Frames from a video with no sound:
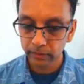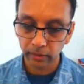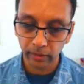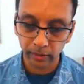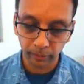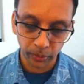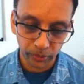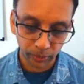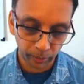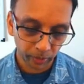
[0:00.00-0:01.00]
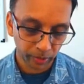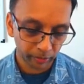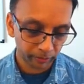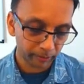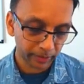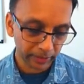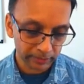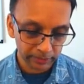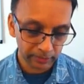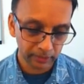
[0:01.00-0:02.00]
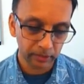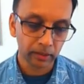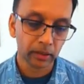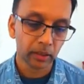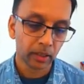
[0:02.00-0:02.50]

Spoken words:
so that both of them can see,